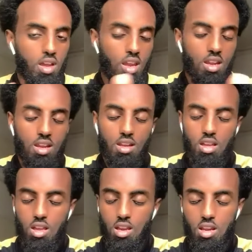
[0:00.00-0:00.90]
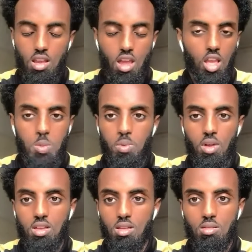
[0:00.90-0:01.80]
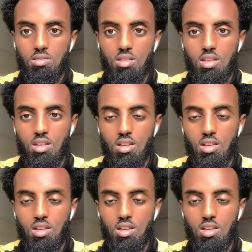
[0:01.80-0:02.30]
in the expert sector